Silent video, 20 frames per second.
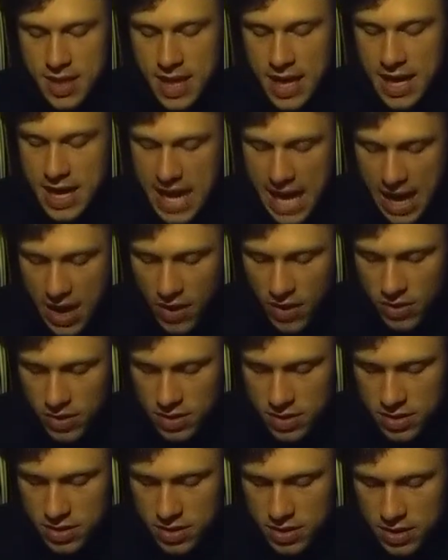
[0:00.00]
"and now
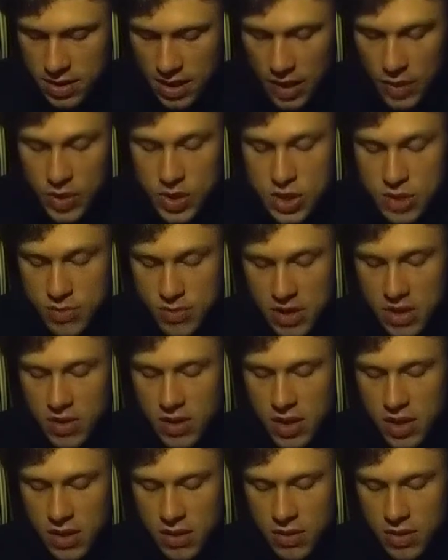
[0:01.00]
I wish to marry
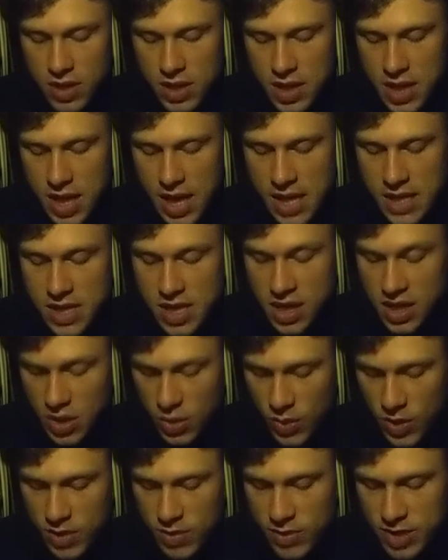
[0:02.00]
you and take you
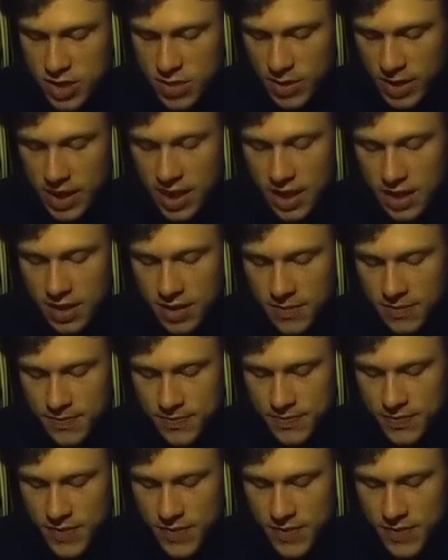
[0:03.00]
with me to my kingdom."